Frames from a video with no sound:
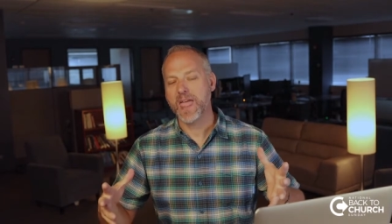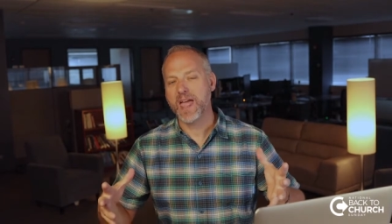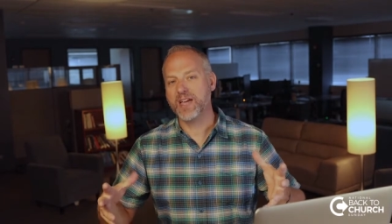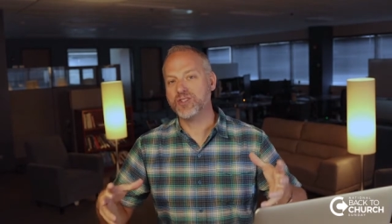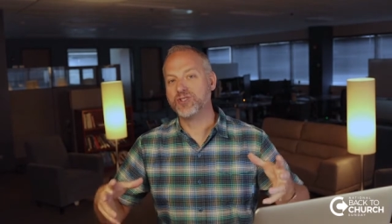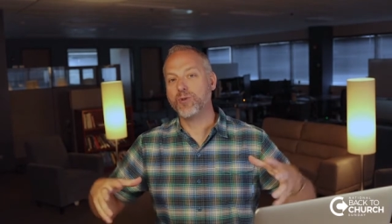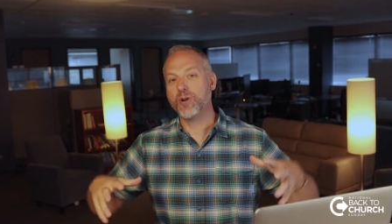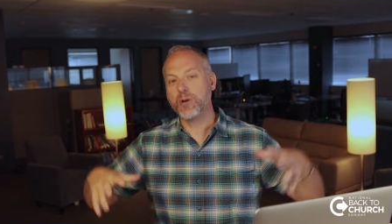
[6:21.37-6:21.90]

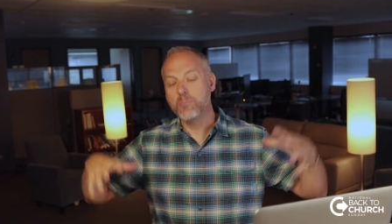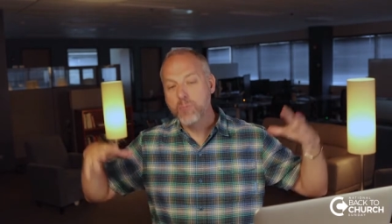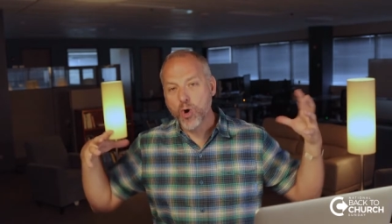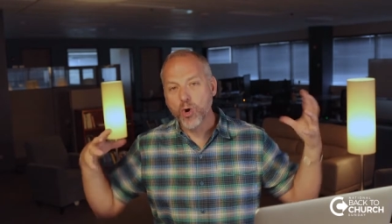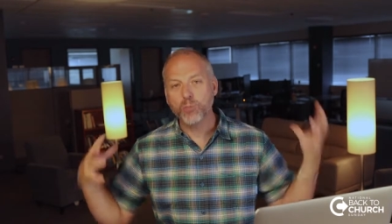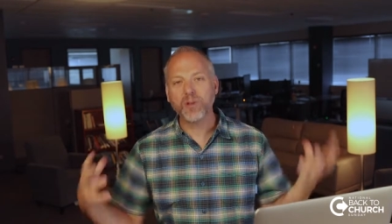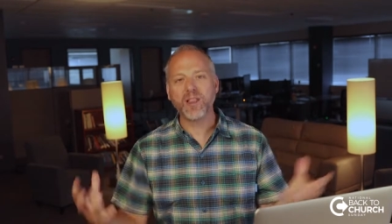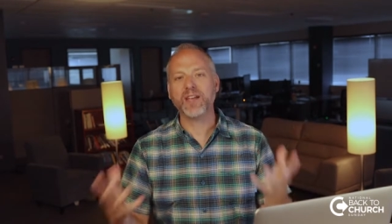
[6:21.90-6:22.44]
as you are
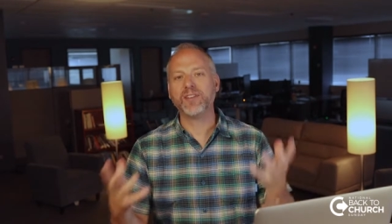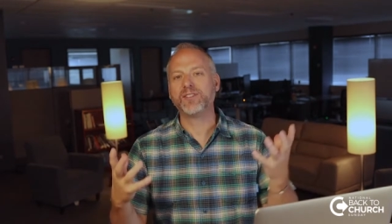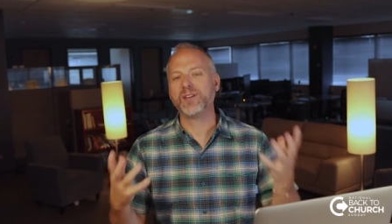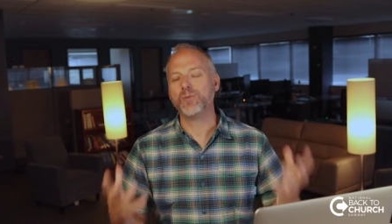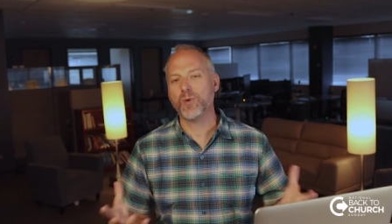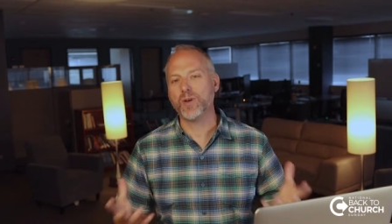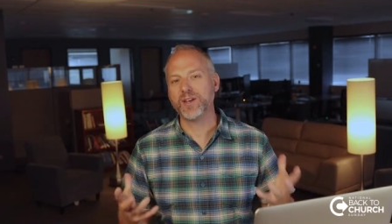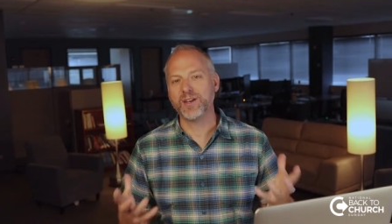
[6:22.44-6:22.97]

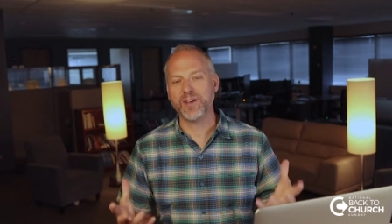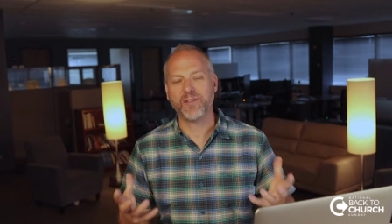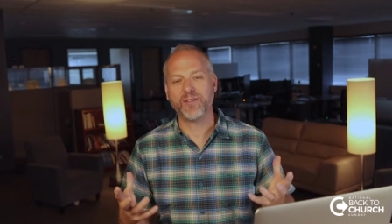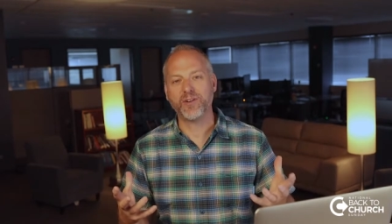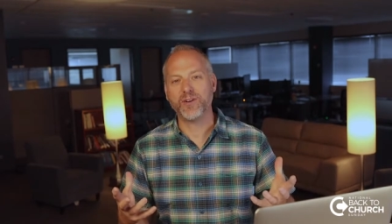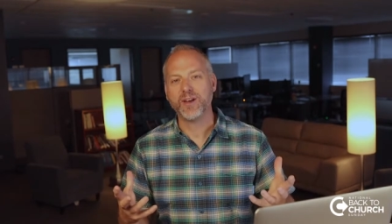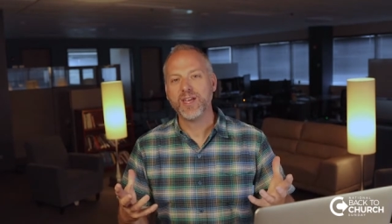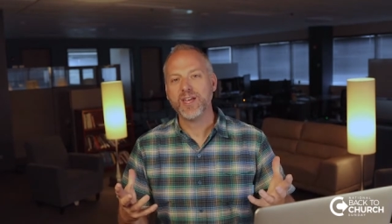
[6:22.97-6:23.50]
mobilizing one
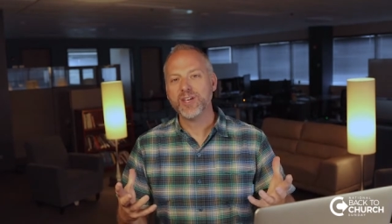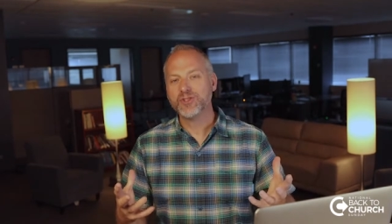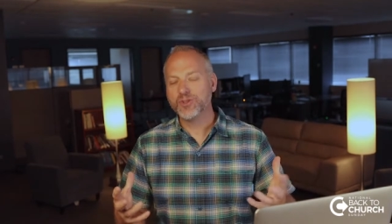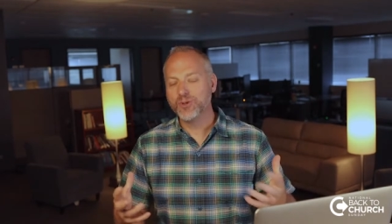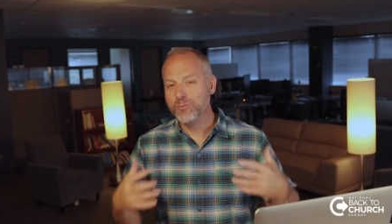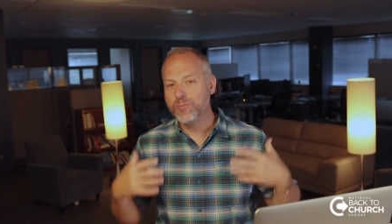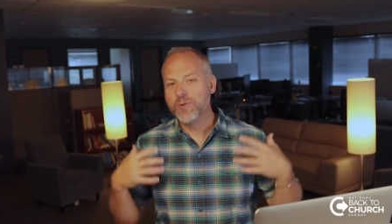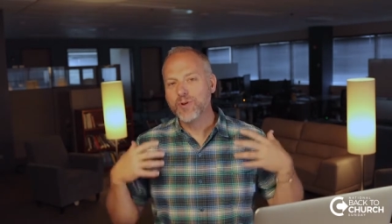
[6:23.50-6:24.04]
another
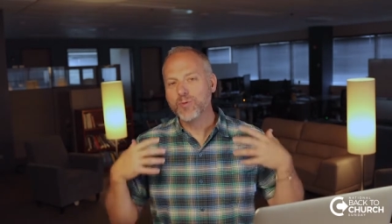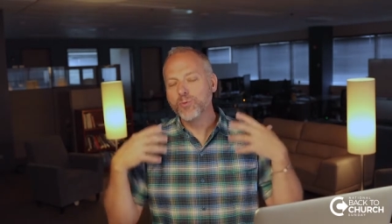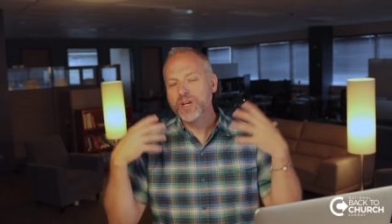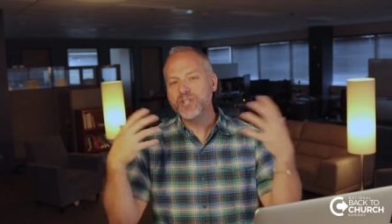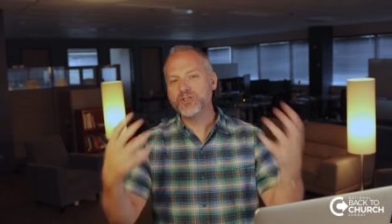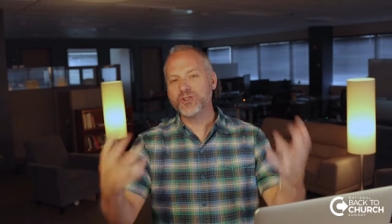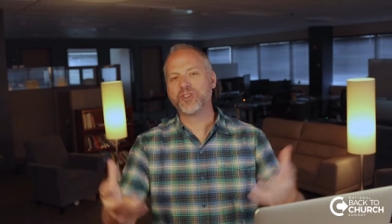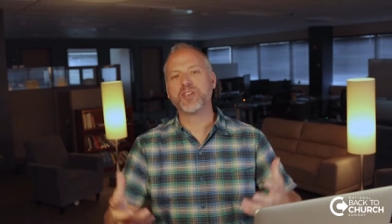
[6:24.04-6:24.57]
to
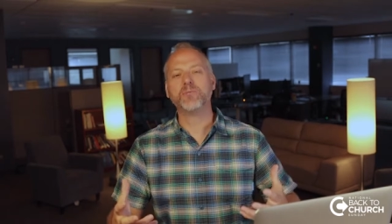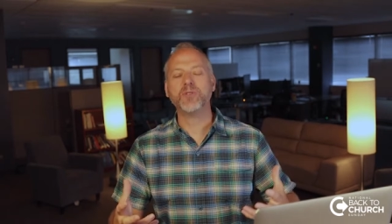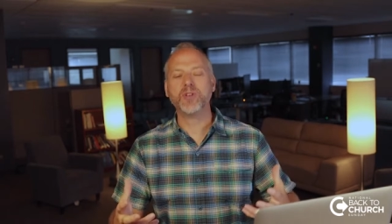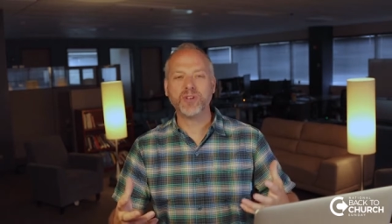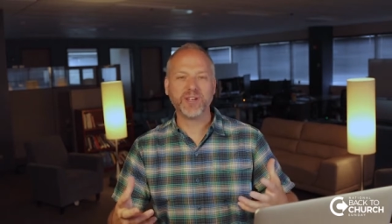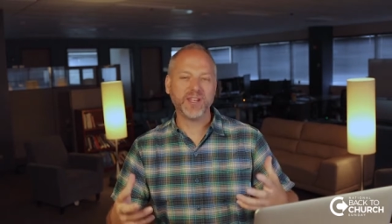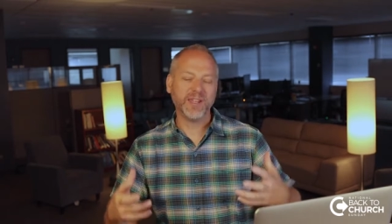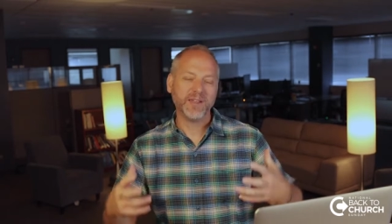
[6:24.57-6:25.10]
reach your
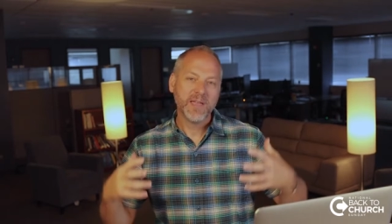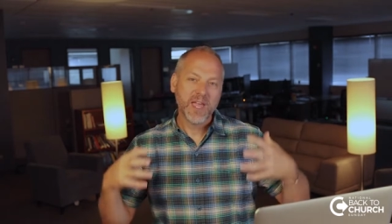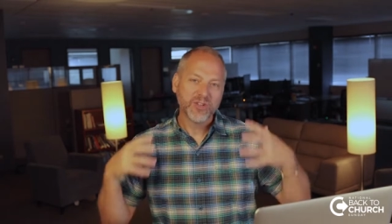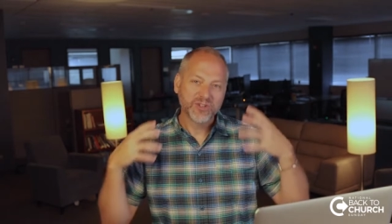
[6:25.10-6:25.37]
community,